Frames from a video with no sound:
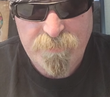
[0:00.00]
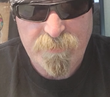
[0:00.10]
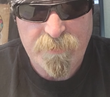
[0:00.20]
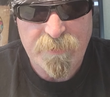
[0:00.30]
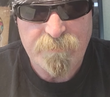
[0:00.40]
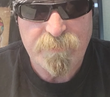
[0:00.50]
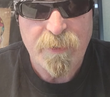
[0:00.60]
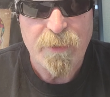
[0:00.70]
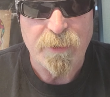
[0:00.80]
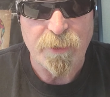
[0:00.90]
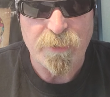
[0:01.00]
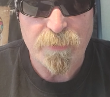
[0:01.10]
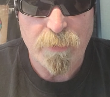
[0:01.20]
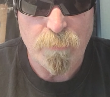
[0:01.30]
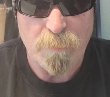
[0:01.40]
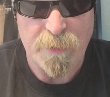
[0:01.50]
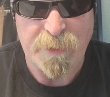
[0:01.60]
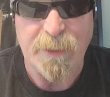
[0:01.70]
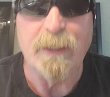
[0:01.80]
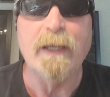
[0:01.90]
to live, your own
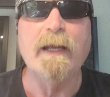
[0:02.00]
money,